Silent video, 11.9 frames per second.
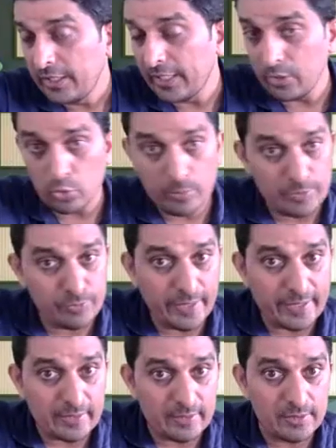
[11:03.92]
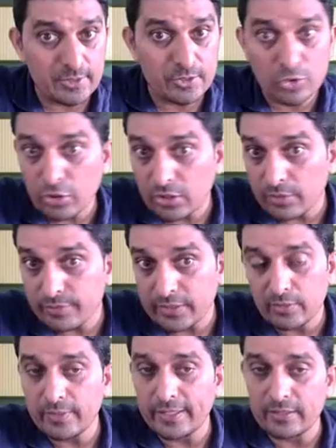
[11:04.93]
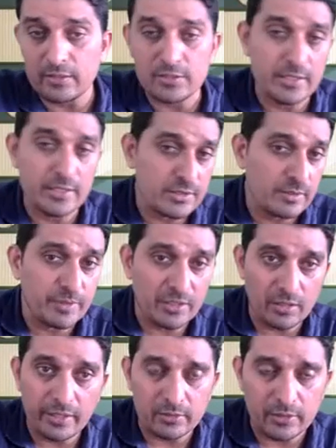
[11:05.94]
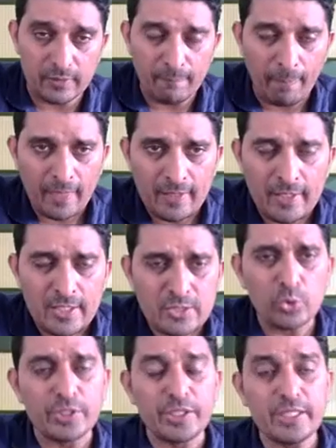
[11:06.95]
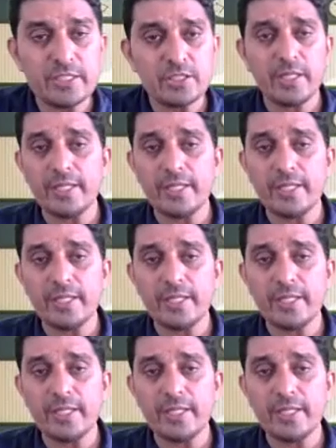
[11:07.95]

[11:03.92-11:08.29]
economic factors, geographical factors, and something like that. So each